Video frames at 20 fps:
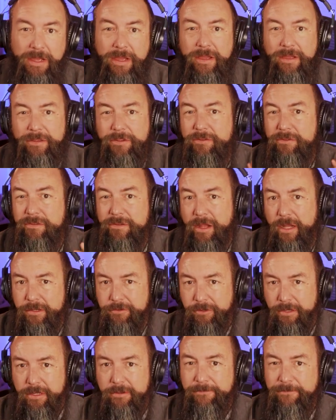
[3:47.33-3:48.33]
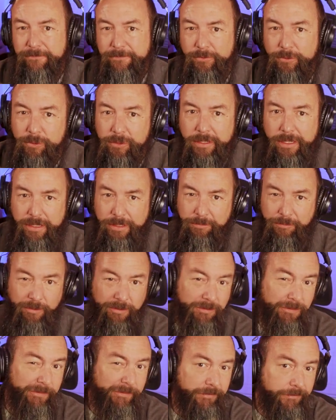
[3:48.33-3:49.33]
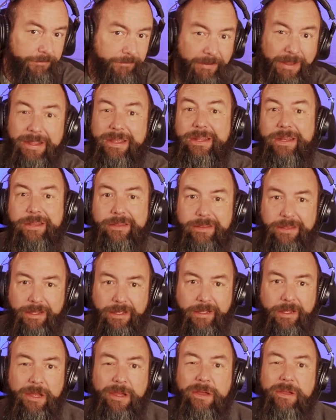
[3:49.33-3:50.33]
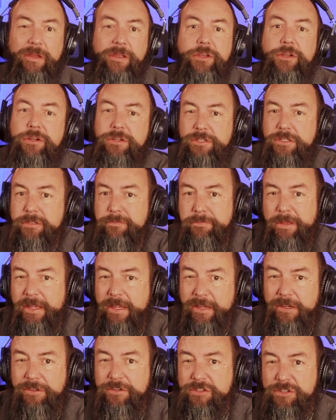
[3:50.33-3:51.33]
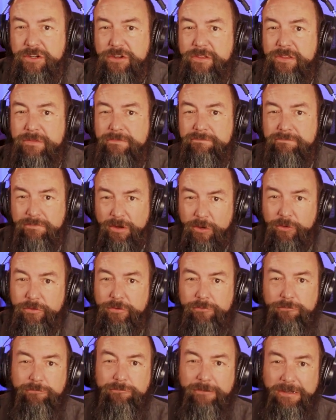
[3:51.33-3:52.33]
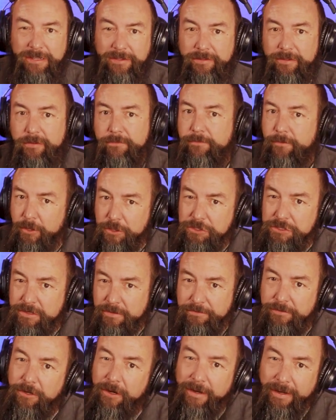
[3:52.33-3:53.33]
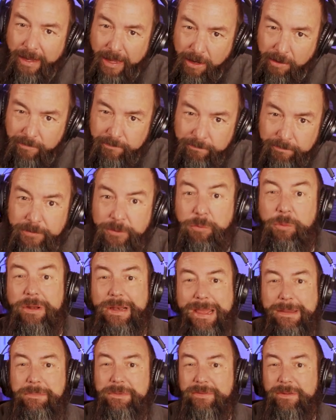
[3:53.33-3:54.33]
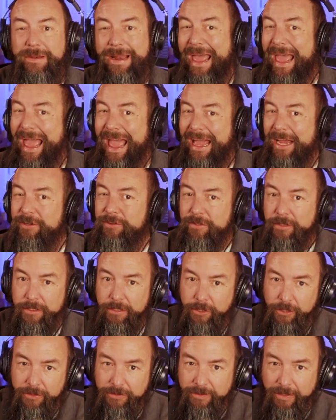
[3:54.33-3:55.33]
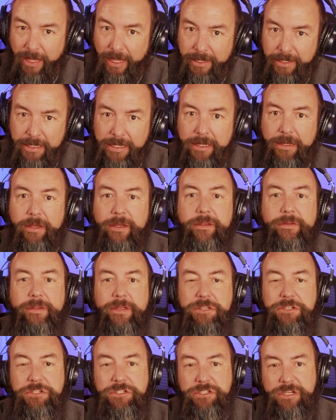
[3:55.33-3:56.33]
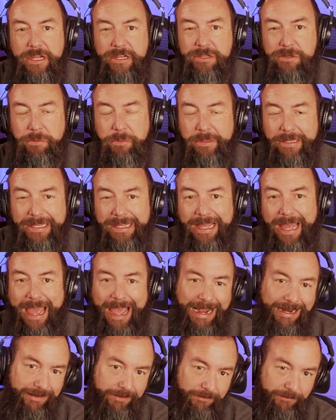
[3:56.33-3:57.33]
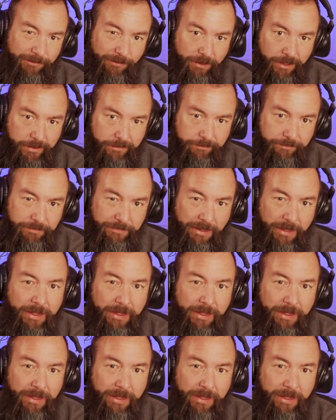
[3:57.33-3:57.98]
You're not trying to fool anyone or fake anything. You're just making sure the most recent version of your account, the one Amazon actually looks at, is a genuinely active one.